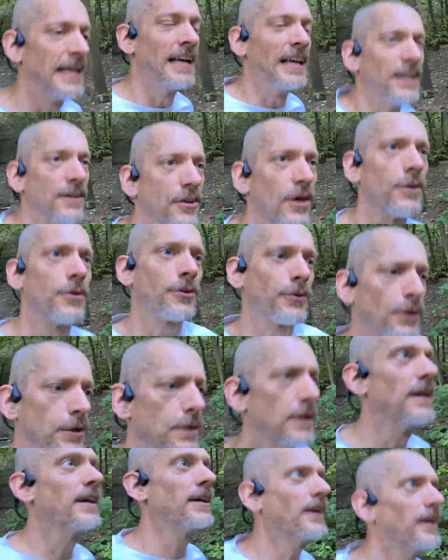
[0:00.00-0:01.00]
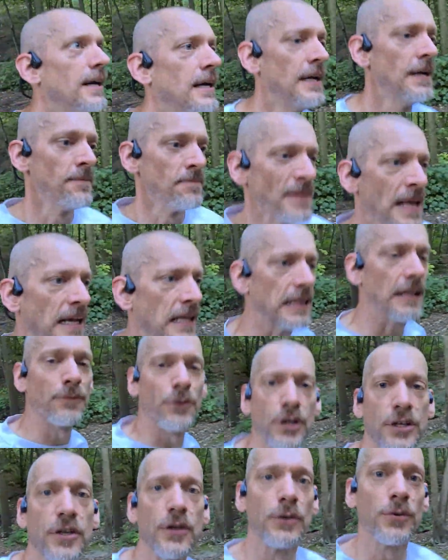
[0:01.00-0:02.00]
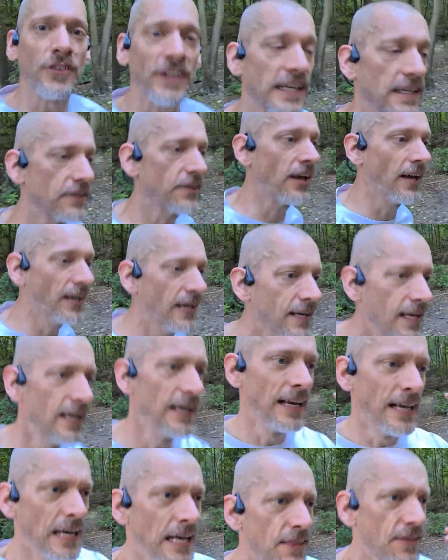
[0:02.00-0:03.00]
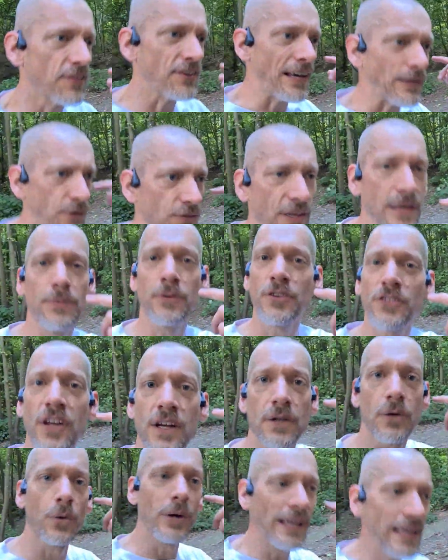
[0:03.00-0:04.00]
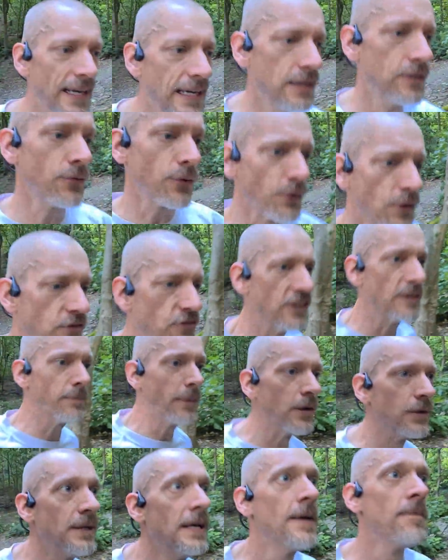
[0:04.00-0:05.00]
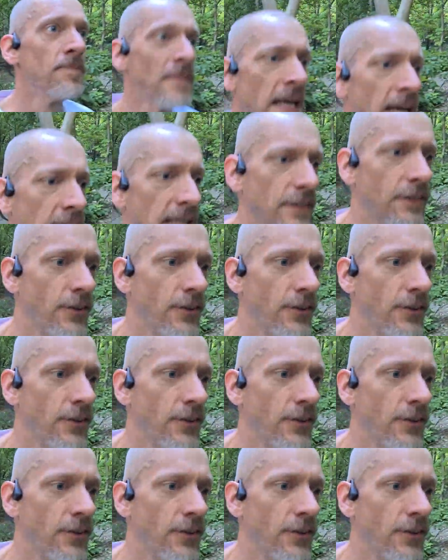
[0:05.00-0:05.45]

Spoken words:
So through clever acoustics, the sound is able to tunnel in through the cheekbone into